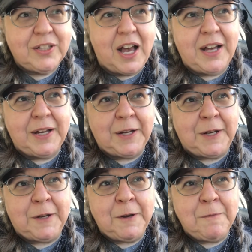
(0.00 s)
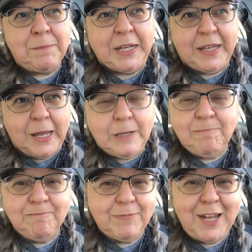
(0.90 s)
But again,
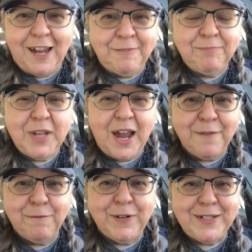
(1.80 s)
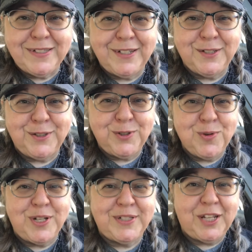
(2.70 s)
yeah, every single
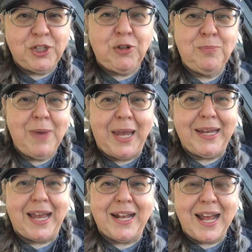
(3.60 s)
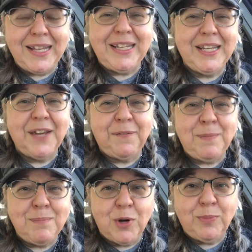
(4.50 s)
choice that you make at any
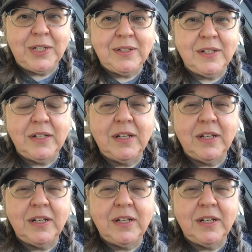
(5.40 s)
given moment